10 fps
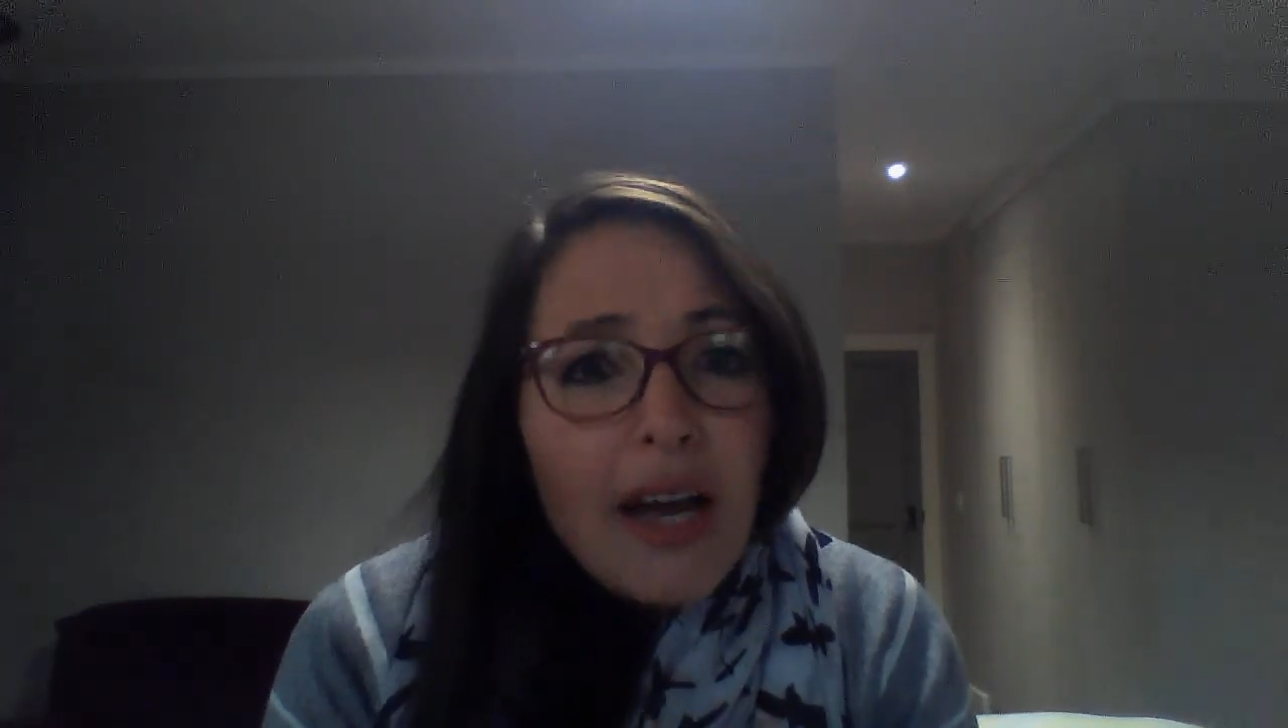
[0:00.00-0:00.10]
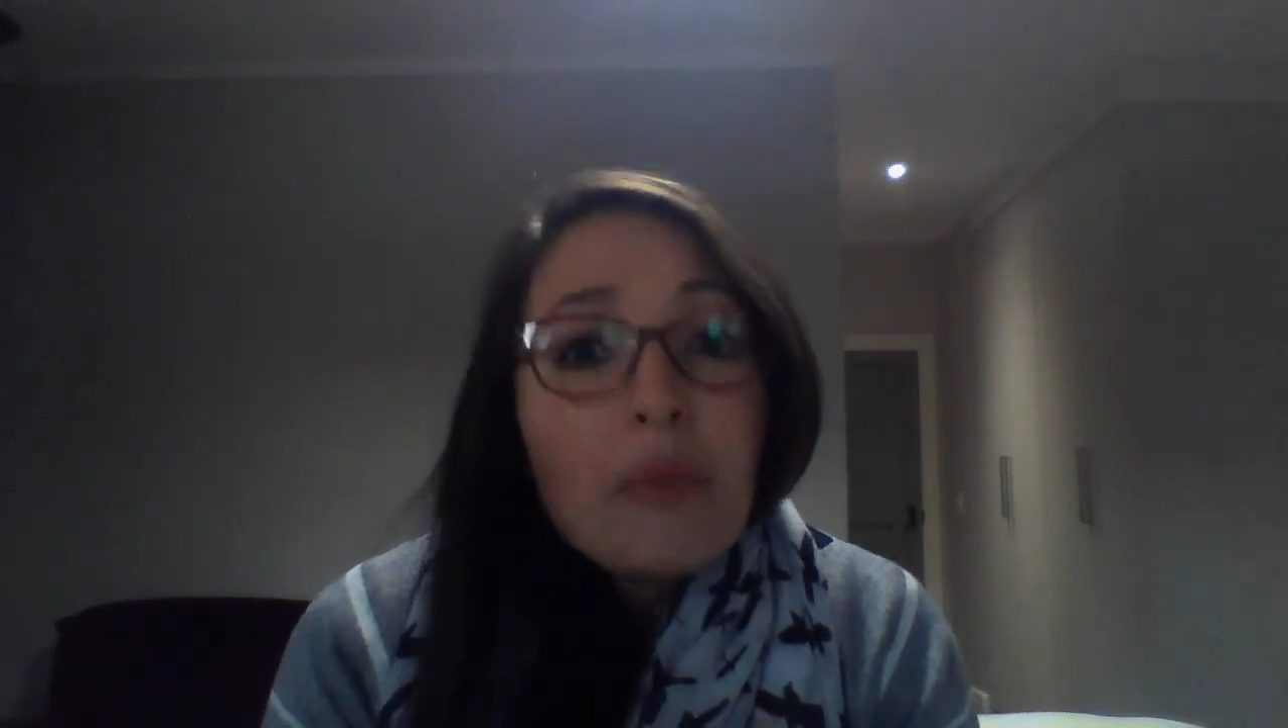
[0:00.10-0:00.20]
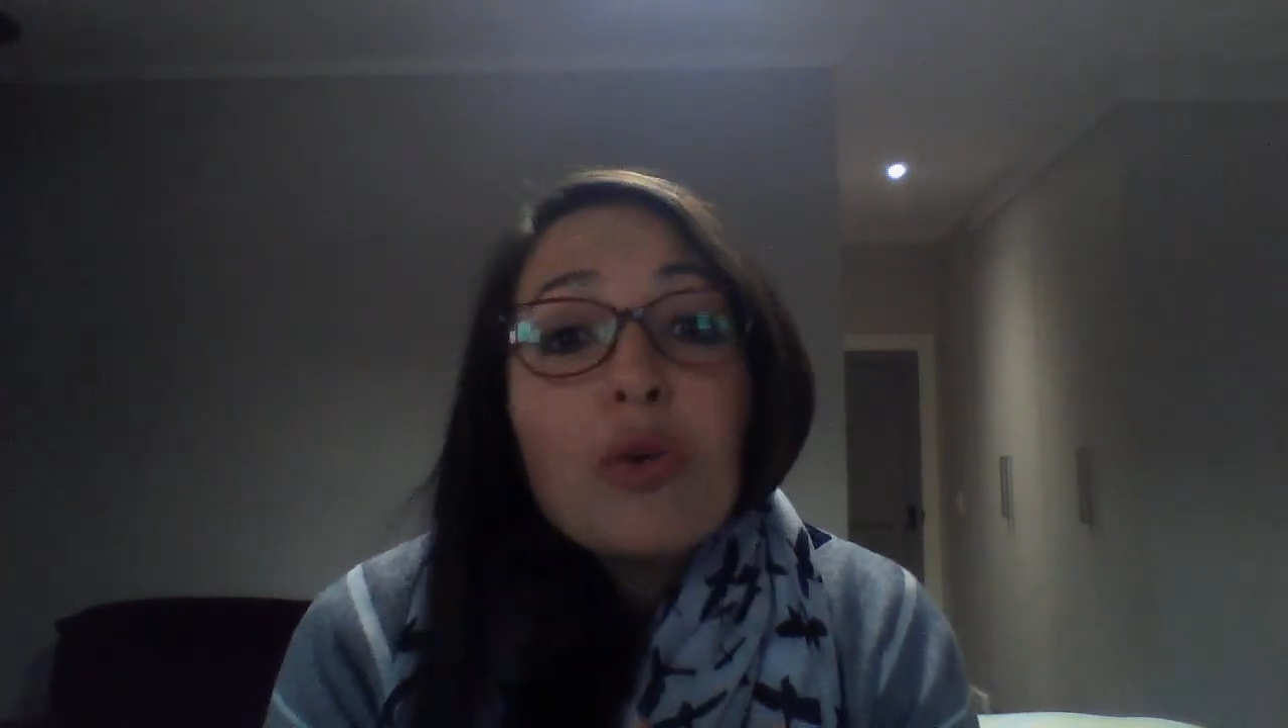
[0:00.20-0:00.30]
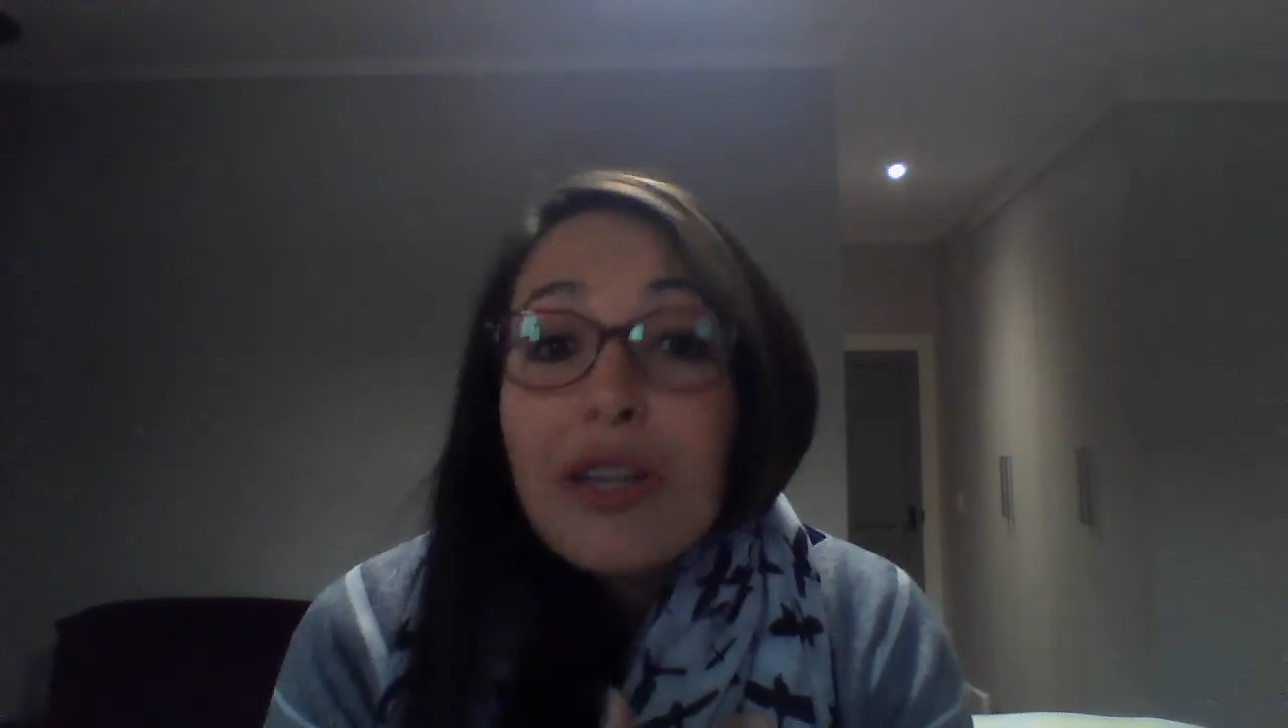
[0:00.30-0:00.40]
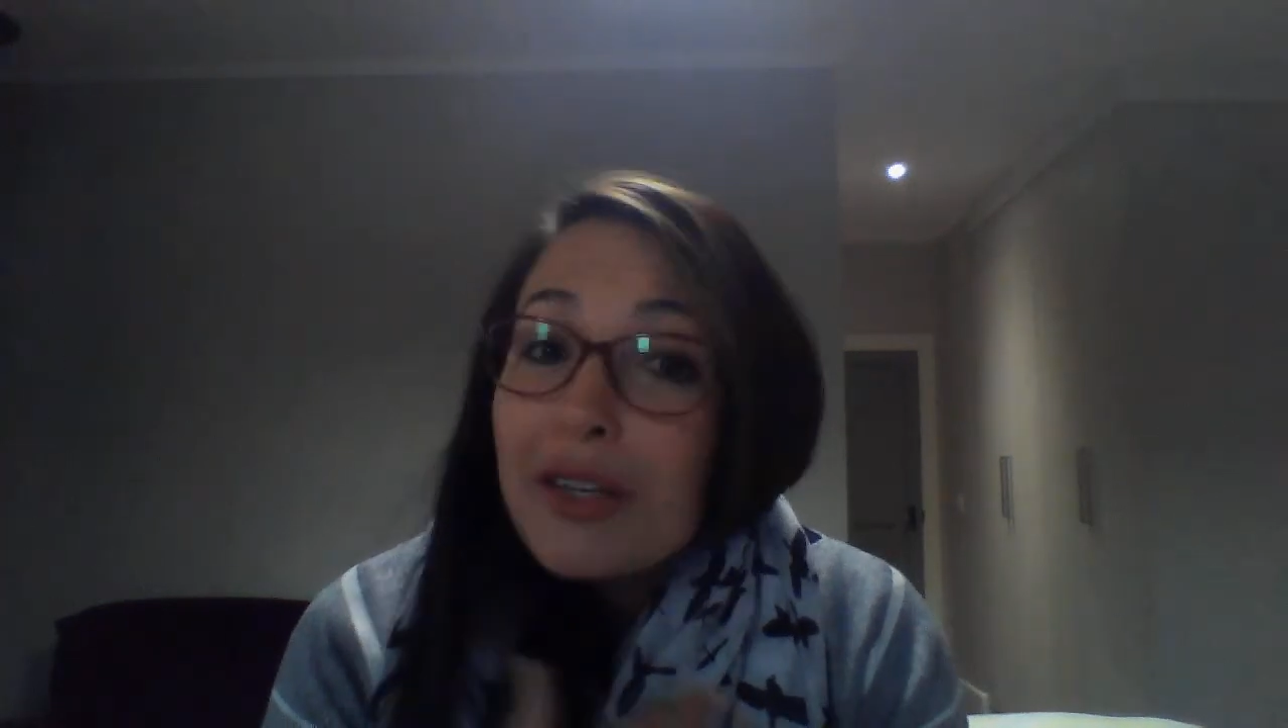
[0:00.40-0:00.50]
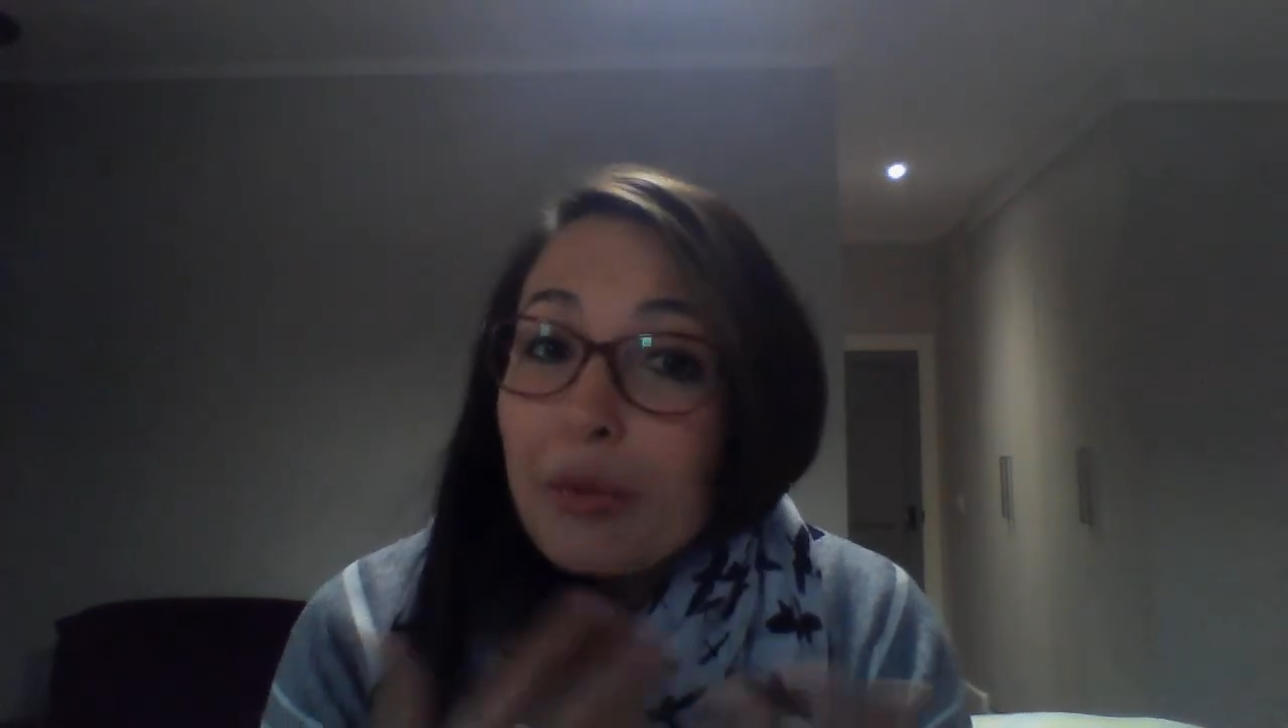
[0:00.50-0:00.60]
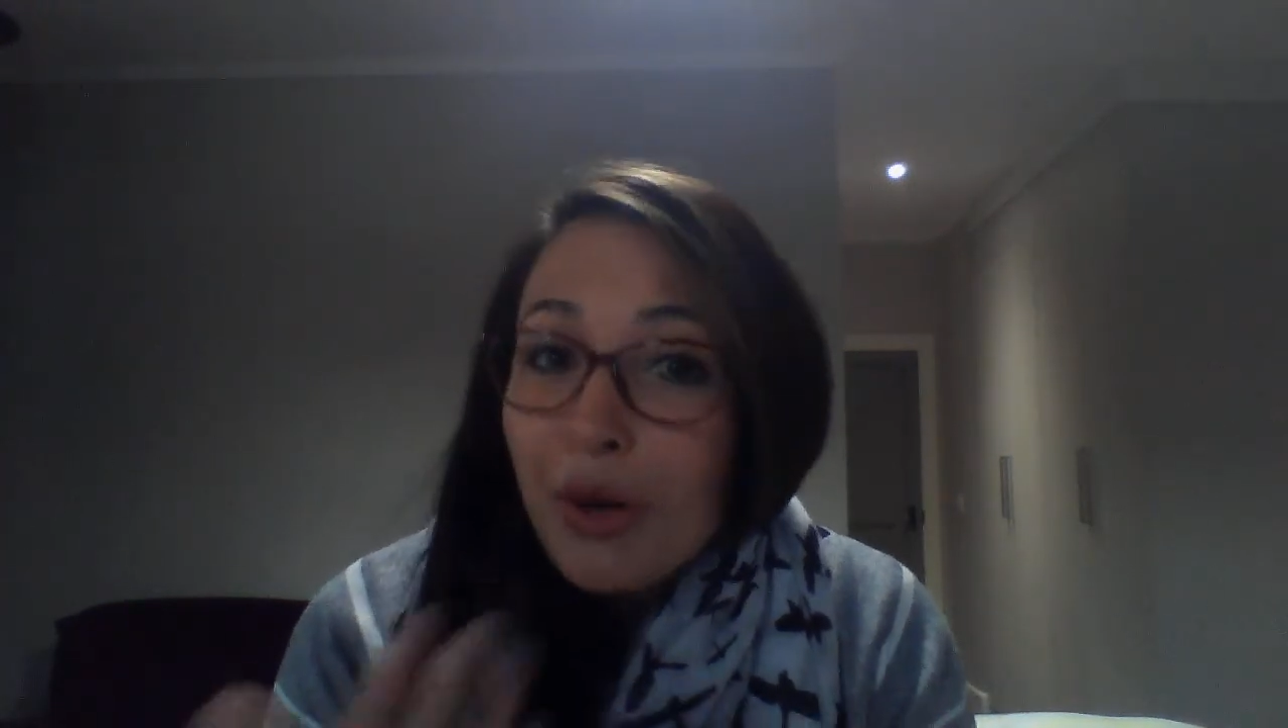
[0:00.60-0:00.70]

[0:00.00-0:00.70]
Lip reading: and we can